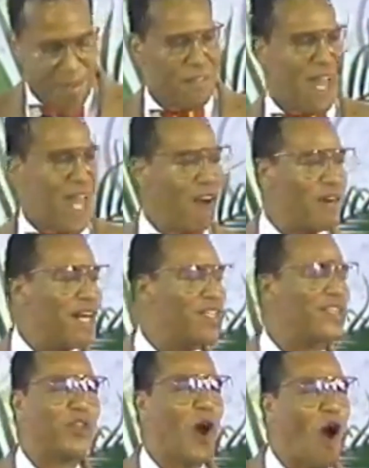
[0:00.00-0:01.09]
There
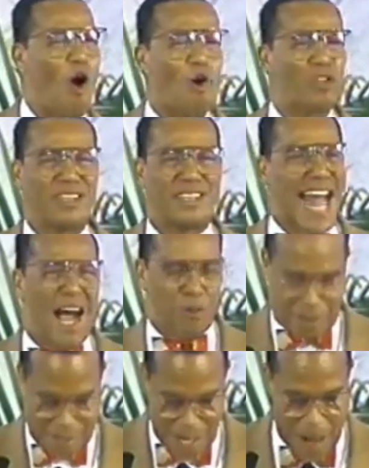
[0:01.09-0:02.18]
is no doubt
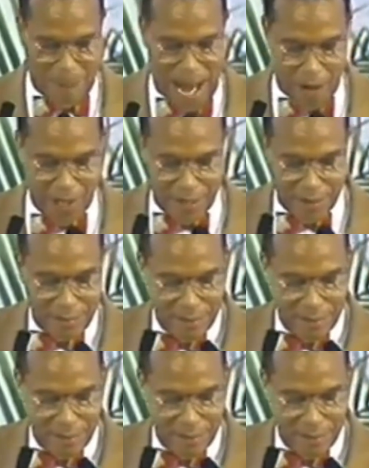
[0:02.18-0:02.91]
about it.